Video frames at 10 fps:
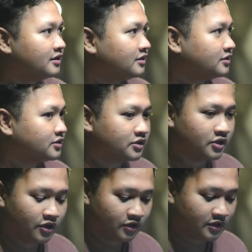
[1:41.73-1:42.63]
it's
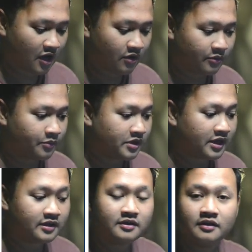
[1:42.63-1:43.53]
good. Now we
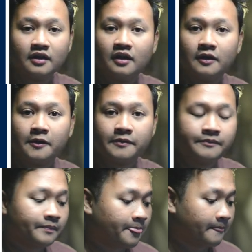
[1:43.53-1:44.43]
can to
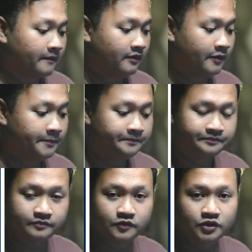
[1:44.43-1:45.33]

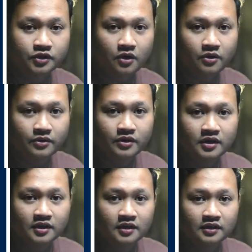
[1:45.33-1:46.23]
show
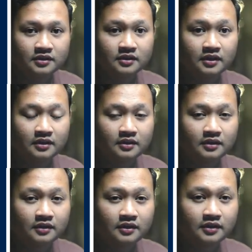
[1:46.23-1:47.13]

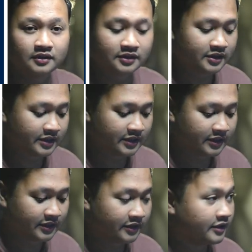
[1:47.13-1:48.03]

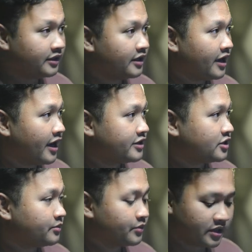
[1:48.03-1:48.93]
the
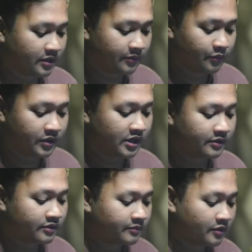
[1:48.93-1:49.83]
agent. We
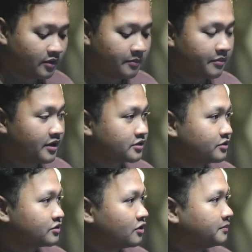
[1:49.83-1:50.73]
can press
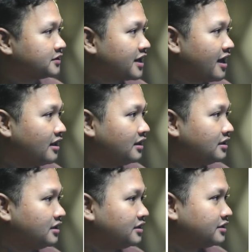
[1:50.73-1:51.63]
Ctrl plus L.
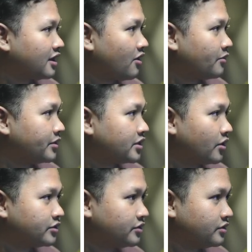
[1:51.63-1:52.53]
Now we go
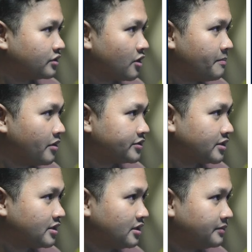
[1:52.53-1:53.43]
to Composer